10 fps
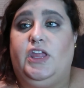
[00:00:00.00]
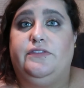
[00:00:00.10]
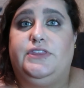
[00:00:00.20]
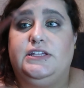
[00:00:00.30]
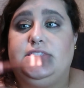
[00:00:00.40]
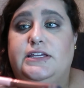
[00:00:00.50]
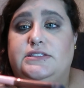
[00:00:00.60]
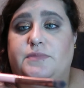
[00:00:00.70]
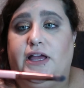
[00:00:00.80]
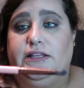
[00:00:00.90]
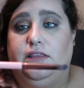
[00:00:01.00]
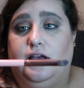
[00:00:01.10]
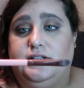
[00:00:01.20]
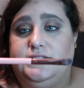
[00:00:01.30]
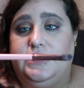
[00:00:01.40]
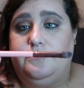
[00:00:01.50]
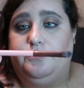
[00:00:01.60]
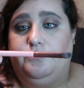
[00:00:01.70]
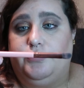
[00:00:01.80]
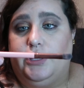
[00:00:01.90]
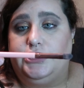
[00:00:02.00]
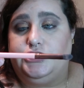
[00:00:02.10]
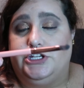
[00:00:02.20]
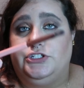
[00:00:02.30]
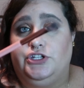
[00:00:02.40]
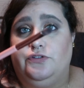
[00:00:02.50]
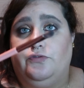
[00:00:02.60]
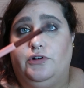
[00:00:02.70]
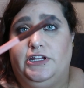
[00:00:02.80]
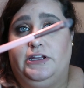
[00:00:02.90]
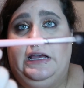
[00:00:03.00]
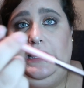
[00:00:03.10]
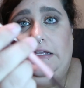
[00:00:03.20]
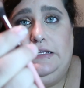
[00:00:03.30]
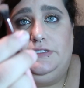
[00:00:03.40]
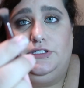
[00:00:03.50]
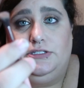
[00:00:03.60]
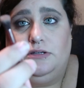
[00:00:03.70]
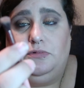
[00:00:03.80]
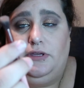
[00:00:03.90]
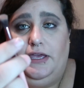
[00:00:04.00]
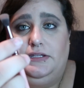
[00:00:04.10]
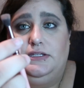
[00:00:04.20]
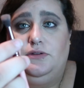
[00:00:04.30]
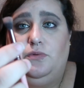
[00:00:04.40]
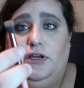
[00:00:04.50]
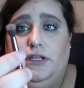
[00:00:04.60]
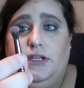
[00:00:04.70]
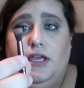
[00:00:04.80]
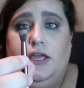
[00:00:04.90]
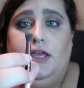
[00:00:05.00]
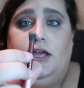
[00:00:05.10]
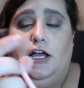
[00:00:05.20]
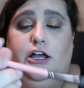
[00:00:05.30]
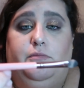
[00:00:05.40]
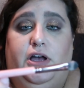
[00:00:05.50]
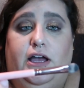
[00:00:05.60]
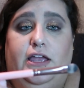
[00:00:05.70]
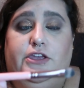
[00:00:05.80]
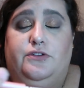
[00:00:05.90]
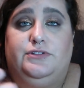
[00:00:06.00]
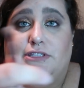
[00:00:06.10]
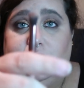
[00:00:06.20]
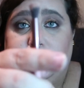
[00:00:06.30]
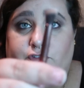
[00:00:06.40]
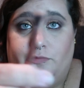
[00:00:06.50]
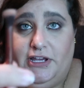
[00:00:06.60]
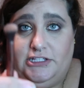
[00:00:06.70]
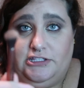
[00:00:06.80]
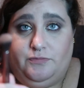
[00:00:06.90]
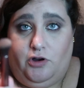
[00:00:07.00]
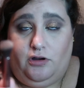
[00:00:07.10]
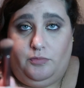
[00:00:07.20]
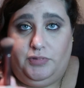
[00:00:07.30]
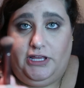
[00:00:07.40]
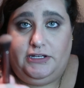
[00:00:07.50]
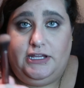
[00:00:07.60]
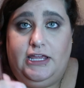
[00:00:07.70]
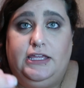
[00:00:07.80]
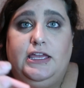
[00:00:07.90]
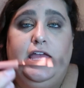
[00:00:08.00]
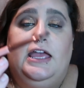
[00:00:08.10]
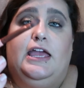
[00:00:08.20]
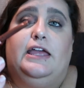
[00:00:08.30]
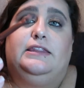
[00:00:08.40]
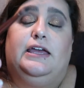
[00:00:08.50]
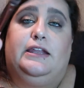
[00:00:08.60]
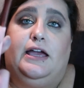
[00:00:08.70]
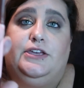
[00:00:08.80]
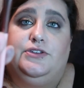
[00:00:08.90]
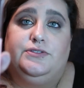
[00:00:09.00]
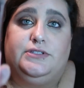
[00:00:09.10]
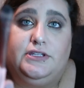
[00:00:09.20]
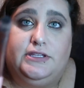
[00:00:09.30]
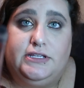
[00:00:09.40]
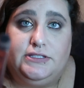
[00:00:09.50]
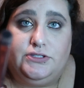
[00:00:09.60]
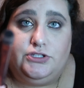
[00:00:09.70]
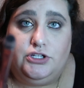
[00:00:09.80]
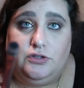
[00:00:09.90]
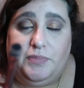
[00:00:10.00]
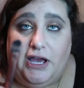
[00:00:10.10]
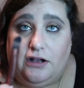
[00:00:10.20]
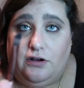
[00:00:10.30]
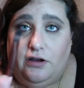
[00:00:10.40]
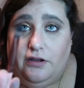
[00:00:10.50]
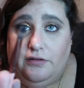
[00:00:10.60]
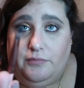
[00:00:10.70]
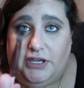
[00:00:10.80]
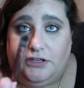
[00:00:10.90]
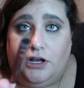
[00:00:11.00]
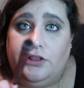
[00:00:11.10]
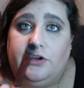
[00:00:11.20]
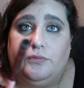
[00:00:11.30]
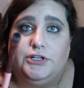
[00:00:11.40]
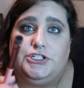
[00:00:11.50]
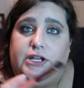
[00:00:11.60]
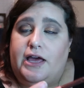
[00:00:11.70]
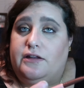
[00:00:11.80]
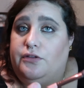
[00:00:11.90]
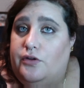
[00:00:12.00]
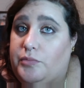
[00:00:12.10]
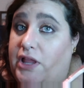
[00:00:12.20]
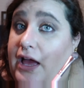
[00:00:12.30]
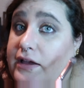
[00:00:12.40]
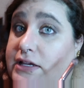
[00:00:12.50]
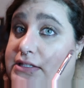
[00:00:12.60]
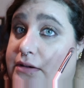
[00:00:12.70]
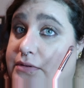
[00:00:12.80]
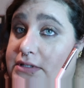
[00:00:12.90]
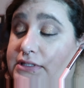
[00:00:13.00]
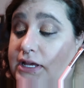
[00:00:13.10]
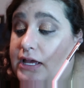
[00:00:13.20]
This is my Luxie brush in 249. It's a double-ended one. I use this for my small blending, and then I used this to pack on my color, which it had a little black because I was